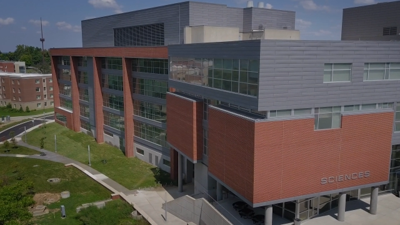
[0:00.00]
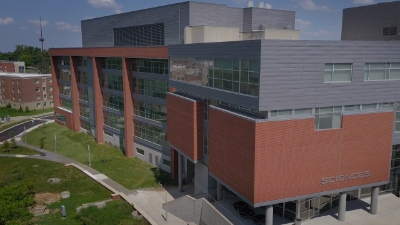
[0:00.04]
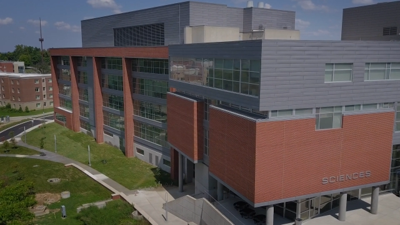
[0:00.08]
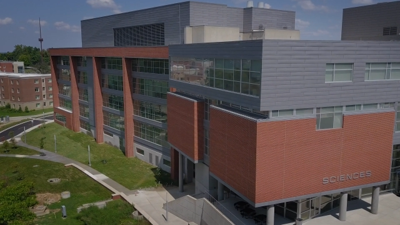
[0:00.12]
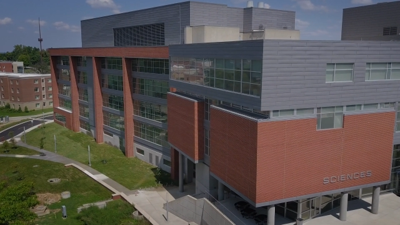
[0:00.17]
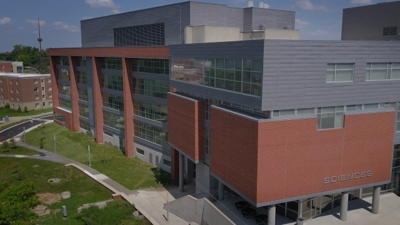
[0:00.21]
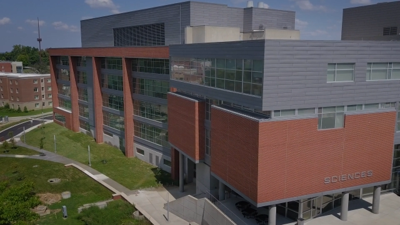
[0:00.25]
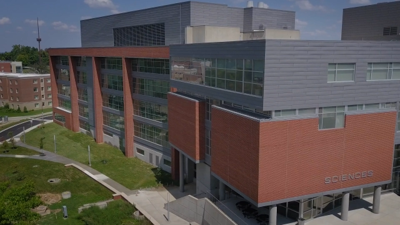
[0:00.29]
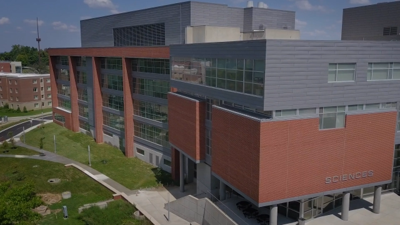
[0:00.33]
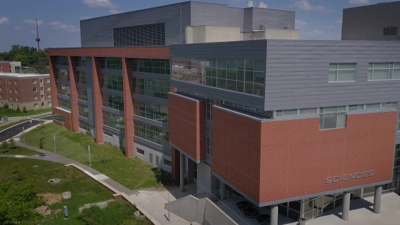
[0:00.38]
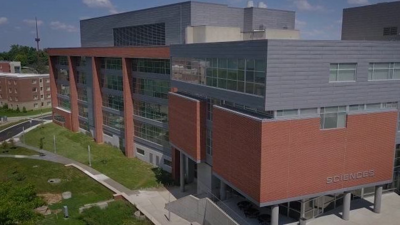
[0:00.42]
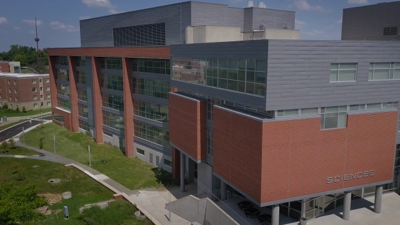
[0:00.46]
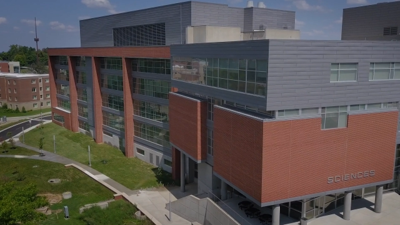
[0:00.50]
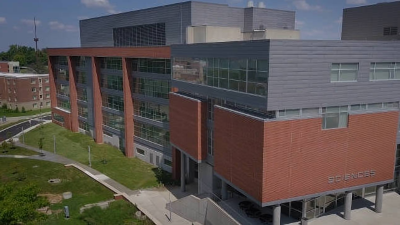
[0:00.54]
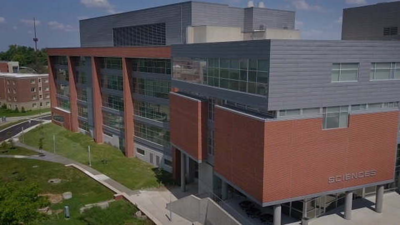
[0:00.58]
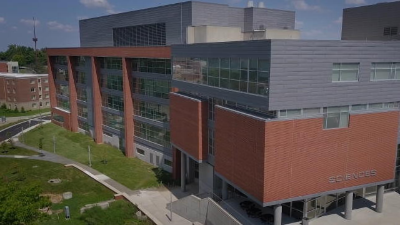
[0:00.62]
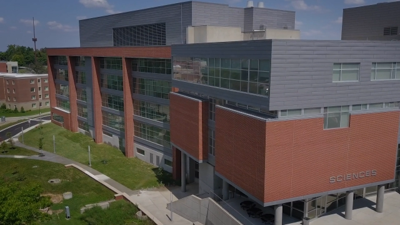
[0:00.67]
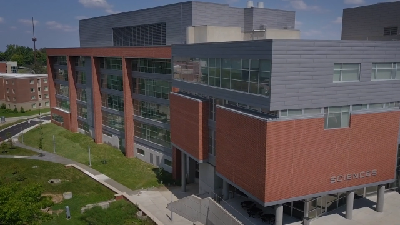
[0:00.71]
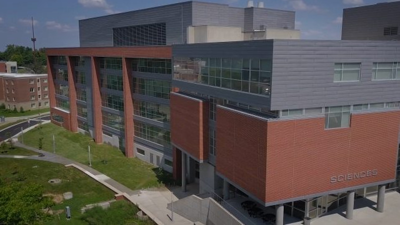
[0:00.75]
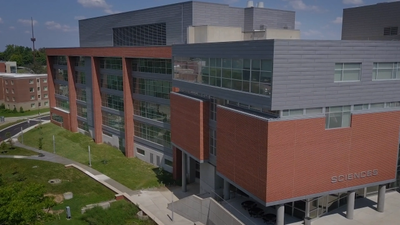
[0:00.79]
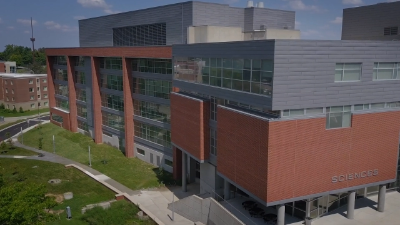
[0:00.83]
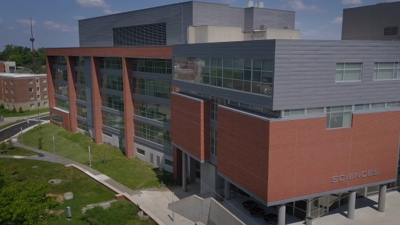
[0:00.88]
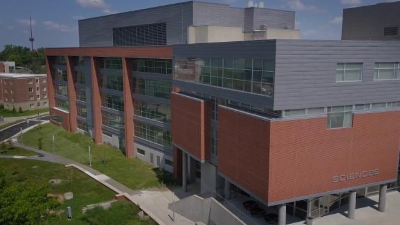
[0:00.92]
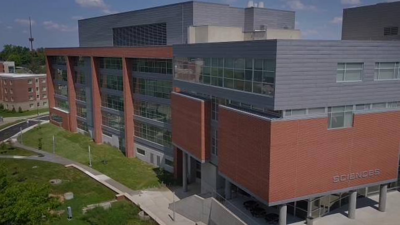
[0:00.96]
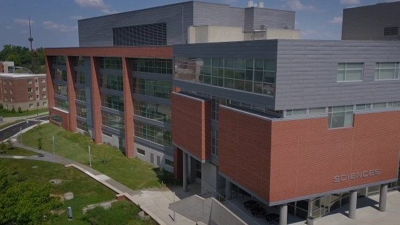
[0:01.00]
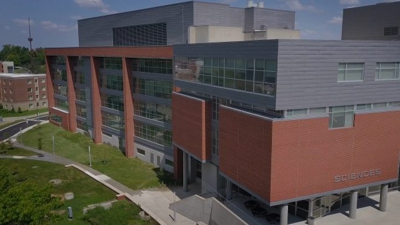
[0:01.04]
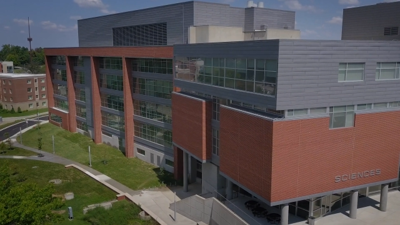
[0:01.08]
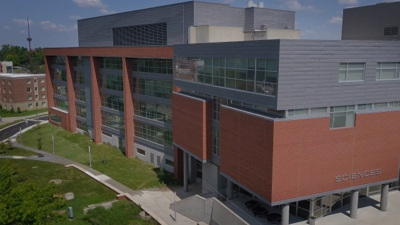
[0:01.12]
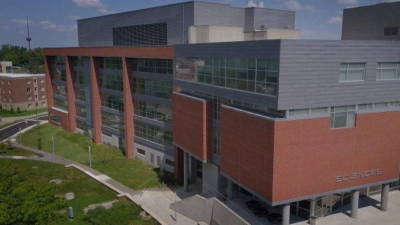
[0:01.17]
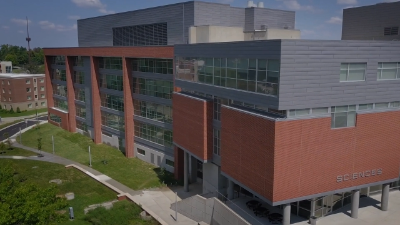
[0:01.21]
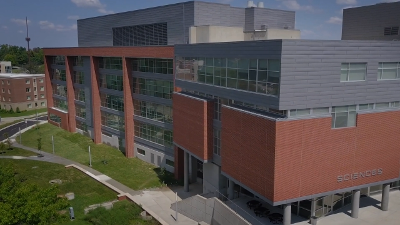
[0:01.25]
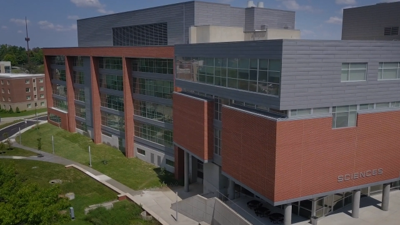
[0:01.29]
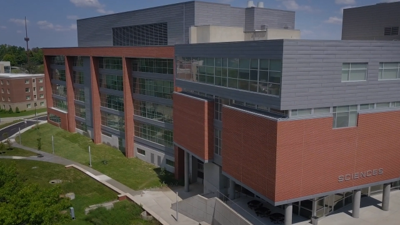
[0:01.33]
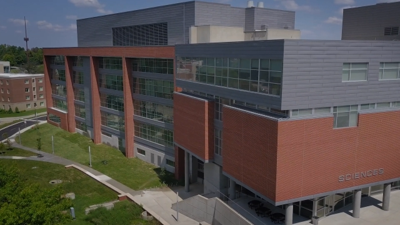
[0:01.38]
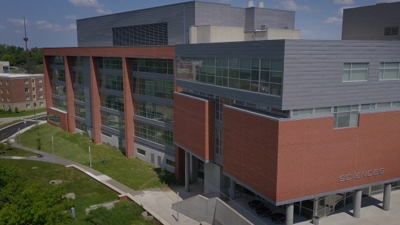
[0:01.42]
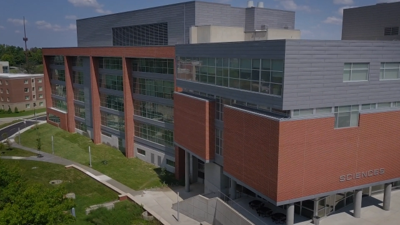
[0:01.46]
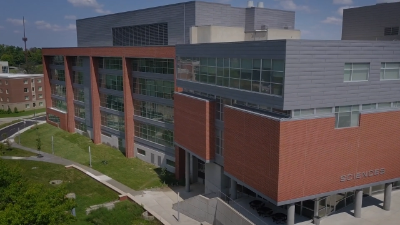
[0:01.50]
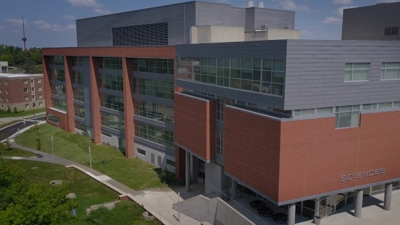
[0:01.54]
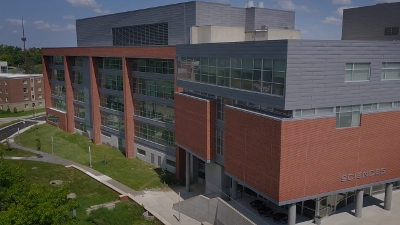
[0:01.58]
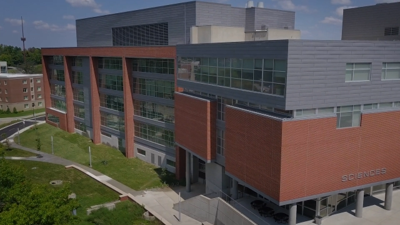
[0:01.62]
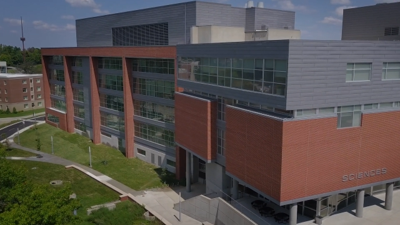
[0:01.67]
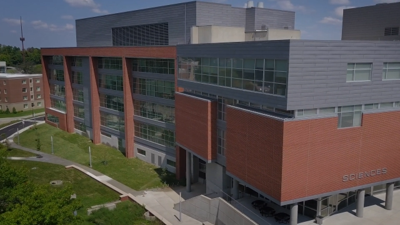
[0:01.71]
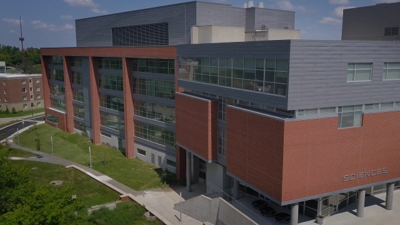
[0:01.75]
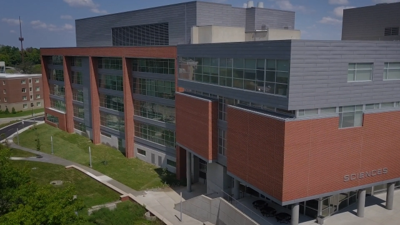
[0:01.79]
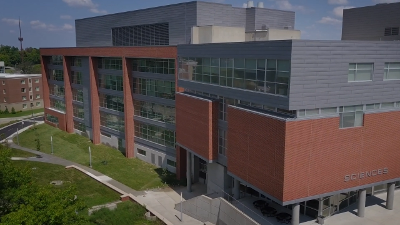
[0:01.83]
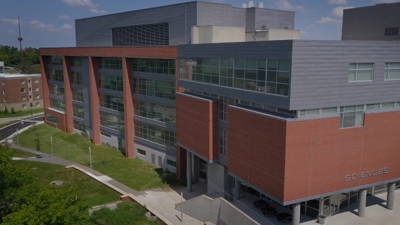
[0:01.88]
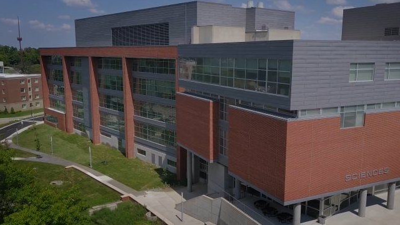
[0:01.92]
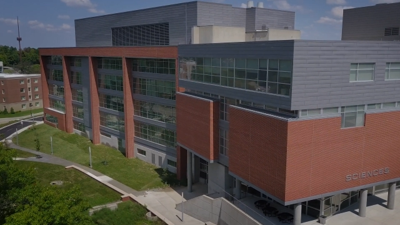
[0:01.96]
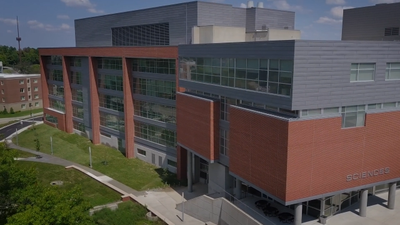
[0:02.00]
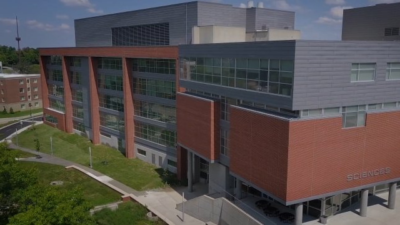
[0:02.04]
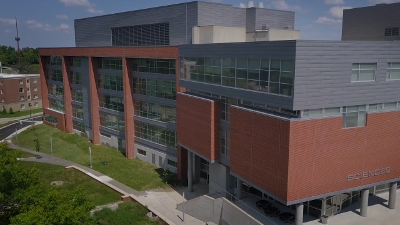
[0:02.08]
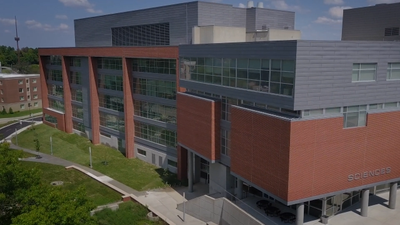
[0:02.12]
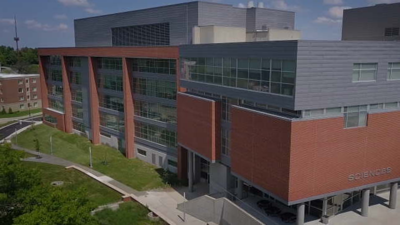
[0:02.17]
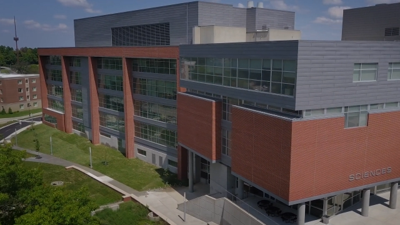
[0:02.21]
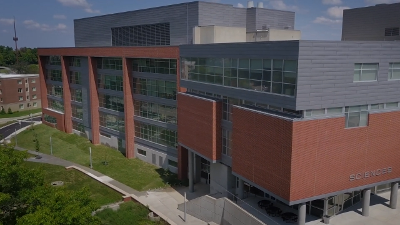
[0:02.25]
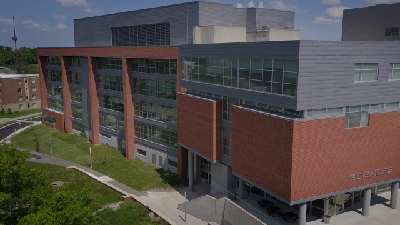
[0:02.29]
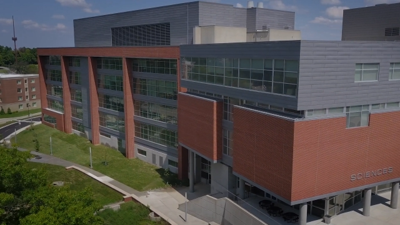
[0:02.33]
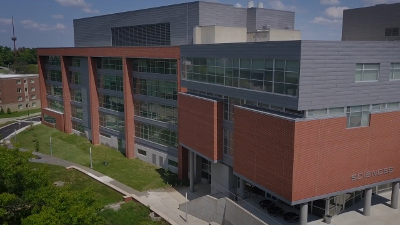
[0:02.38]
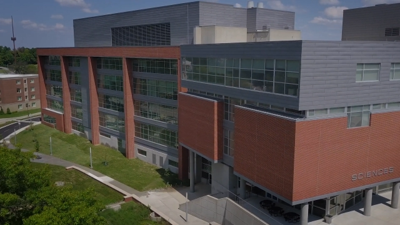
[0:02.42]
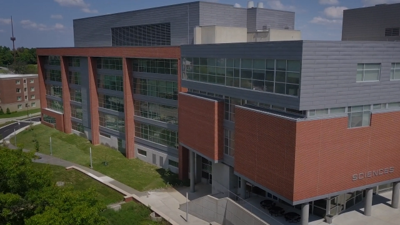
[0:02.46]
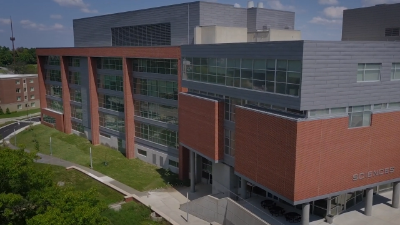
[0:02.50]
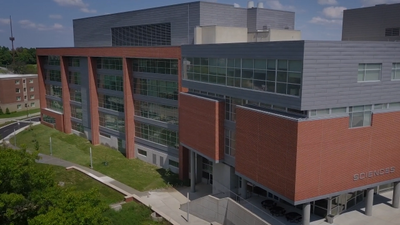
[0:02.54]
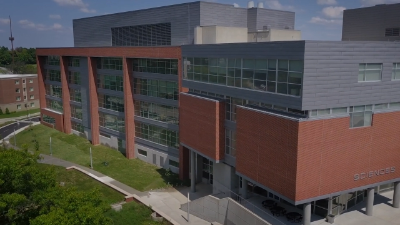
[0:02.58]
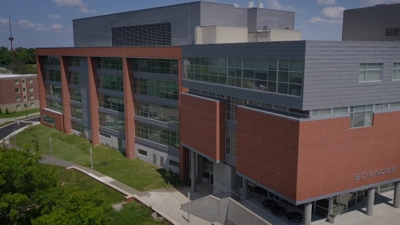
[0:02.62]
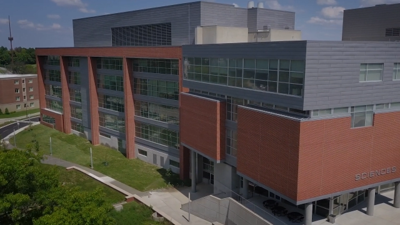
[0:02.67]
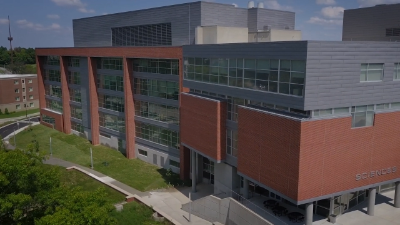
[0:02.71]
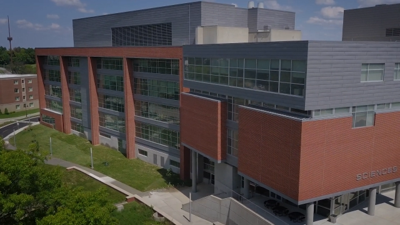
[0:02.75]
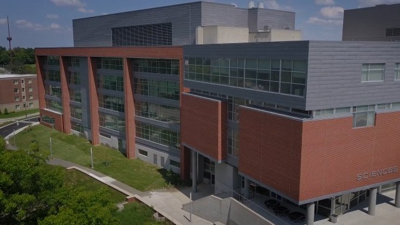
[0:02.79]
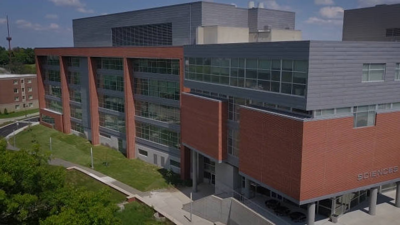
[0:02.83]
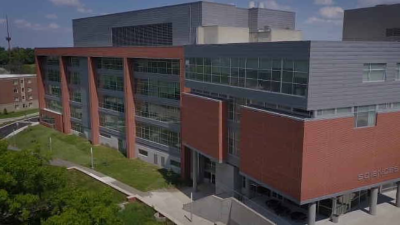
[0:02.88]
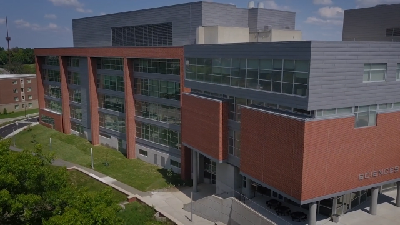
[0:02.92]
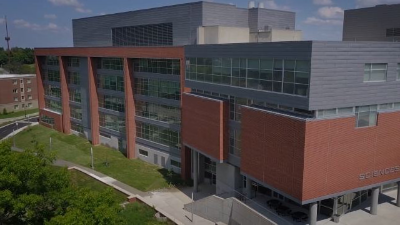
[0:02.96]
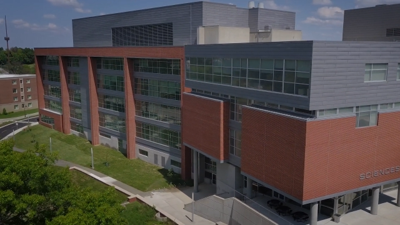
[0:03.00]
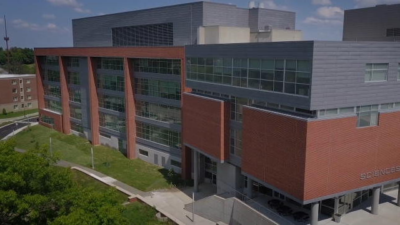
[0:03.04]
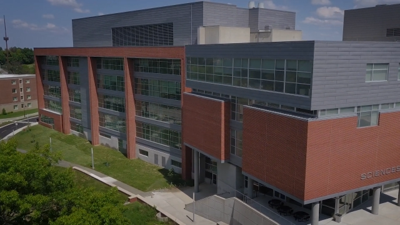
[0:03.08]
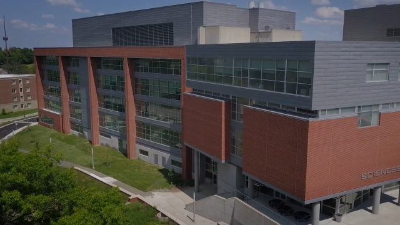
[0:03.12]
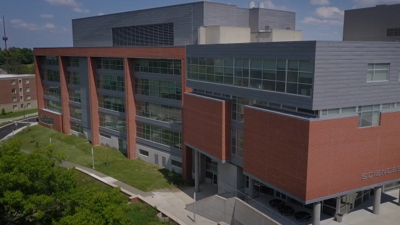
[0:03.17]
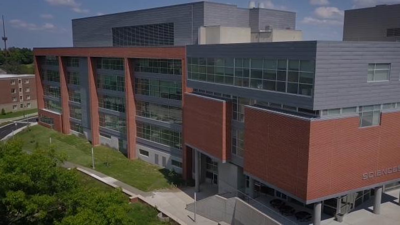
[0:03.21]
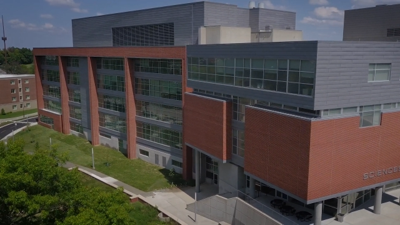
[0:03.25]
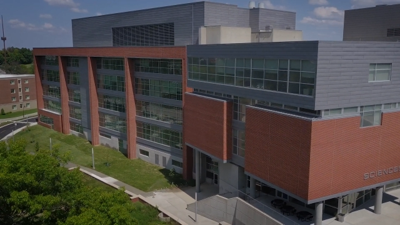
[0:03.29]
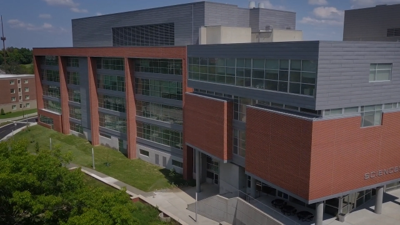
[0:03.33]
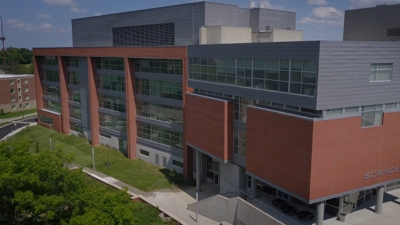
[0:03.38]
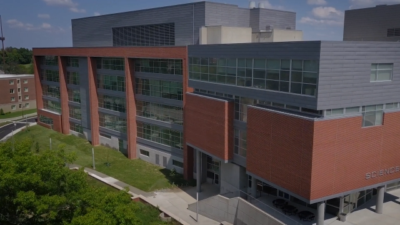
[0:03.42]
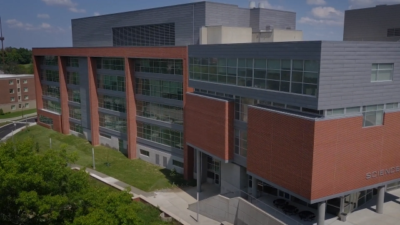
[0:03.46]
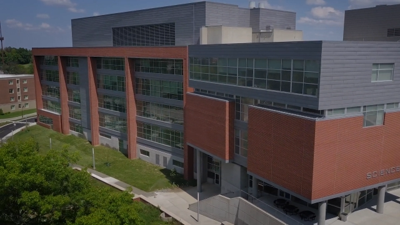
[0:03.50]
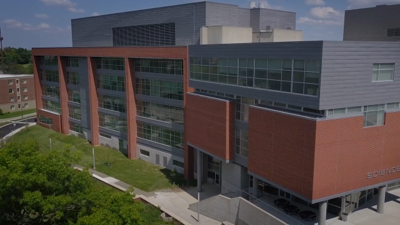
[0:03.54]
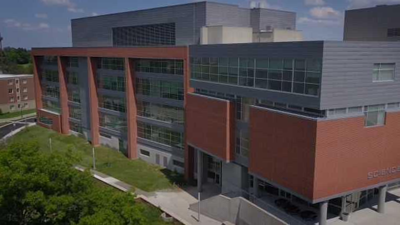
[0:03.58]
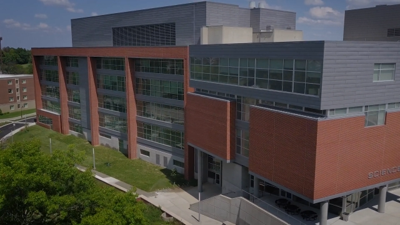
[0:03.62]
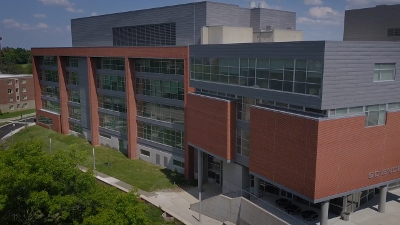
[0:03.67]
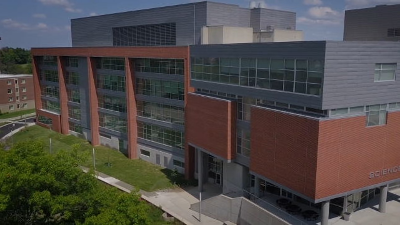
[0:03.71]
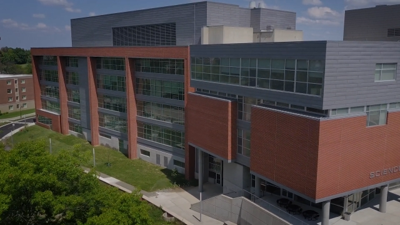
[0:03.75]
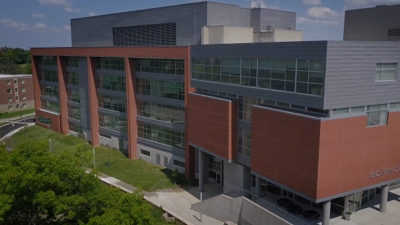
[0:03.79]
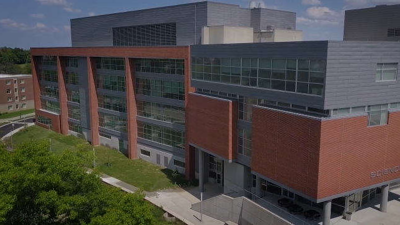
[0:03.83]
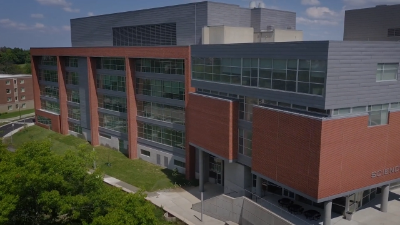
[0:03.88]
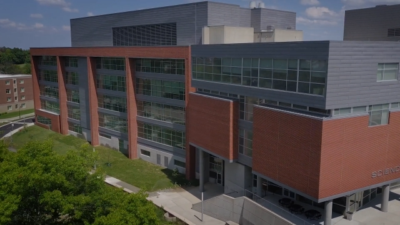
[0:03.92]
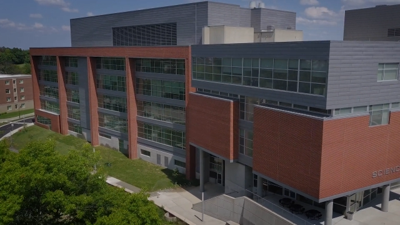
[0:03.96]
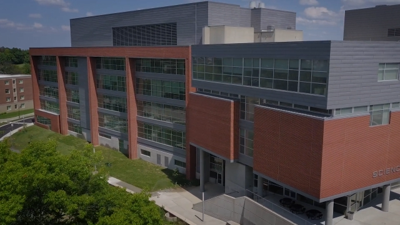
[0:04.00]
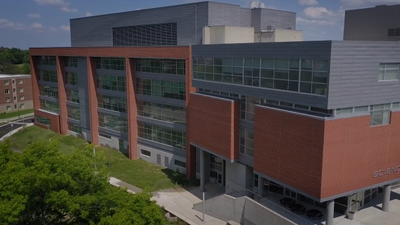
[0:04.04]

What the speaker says: Nobody's mouth can be seen.